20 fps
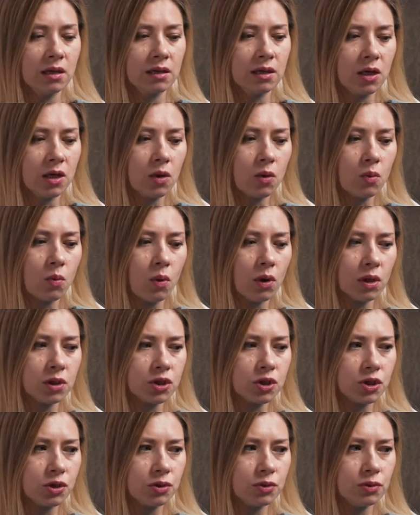don't
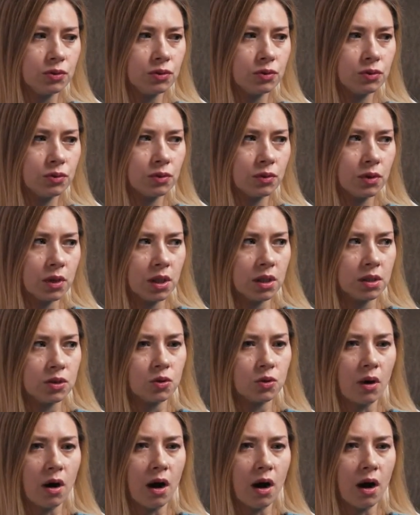want to to